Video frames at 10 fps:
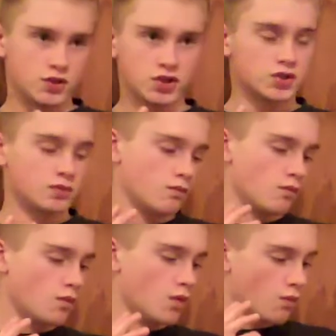just
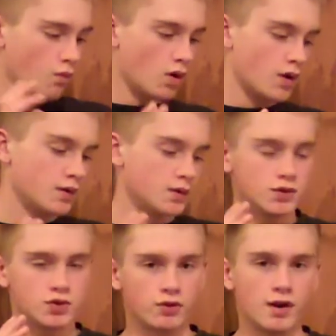one
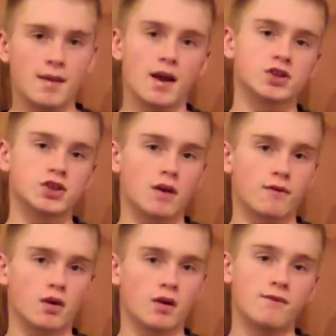dream
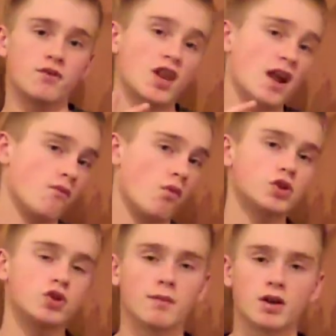airsoft gun, if you could have
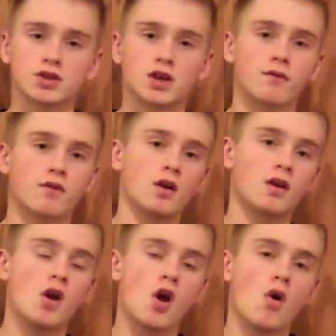one dream airsoft
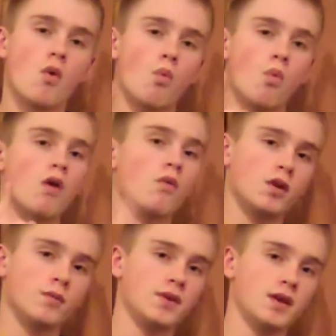gun, what
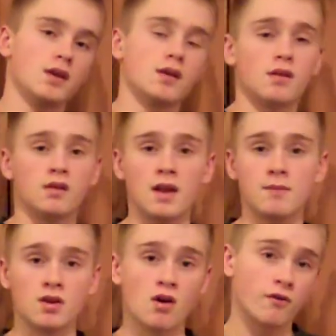would it be?
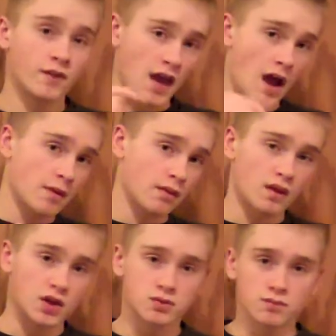Let me know in the comment
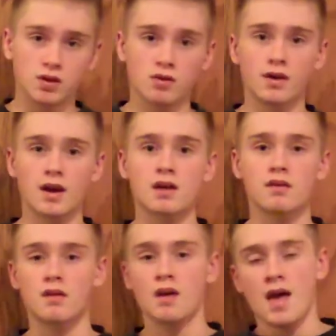section below,
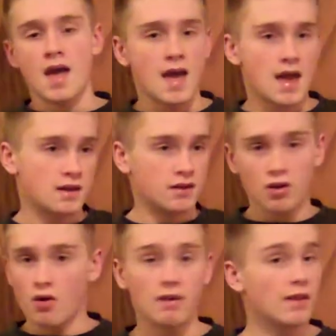guys, and
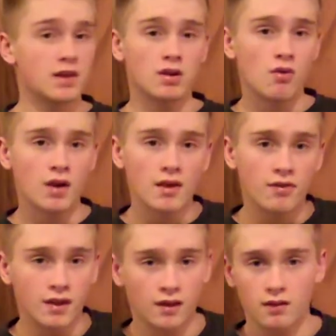you know, I'll let you know what I
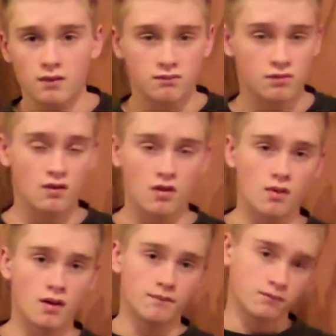think.
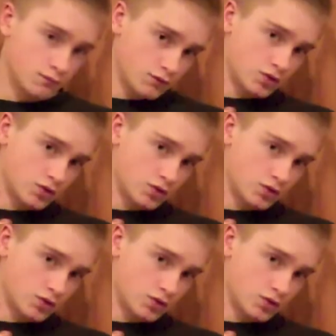So